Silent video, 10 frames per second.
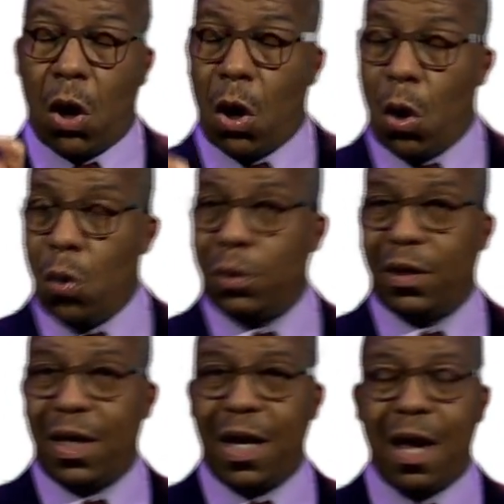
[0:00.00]

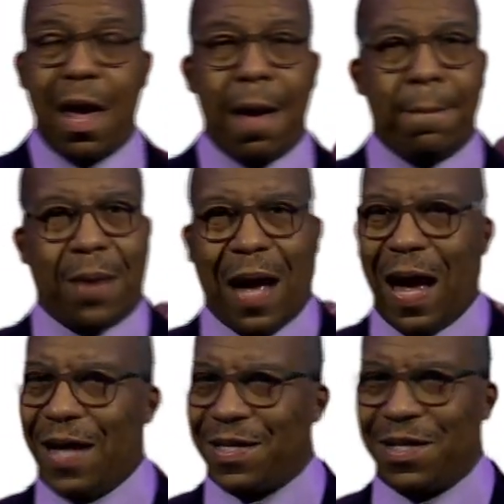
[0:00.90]
only
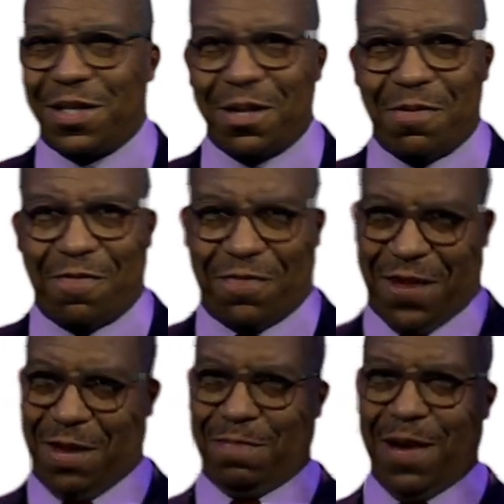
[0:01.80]
positive
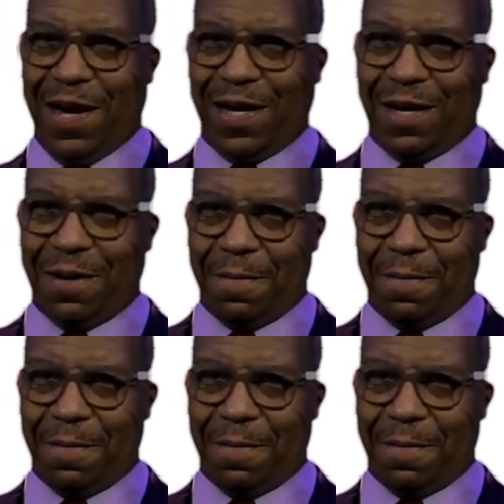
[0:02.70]
feedback.